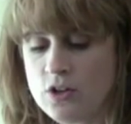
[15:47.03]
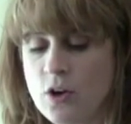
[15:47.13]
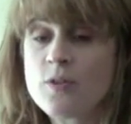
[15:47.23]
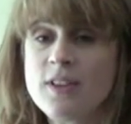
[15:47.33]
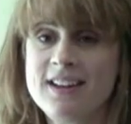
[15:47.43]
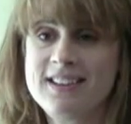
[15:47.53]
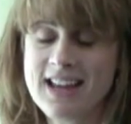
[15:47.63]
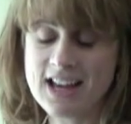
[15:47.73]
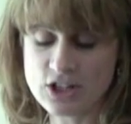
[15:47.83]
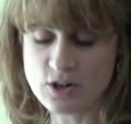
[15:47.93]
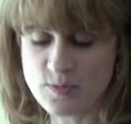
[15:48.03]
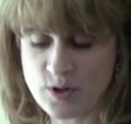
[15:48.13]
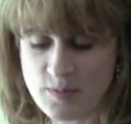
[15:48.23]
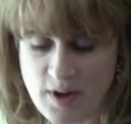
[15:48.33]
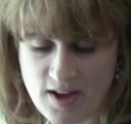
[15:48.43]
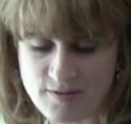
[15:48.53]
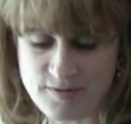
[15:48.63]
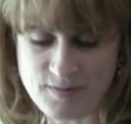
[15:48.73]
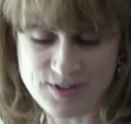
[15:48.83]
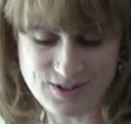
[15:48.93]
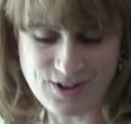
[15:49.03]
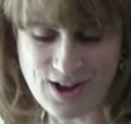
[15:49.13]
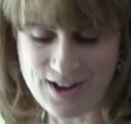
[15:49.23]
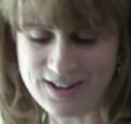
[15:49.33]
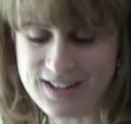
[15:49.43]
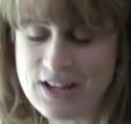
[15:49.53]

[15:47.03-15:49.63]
Note that in the excerpt above from Salon,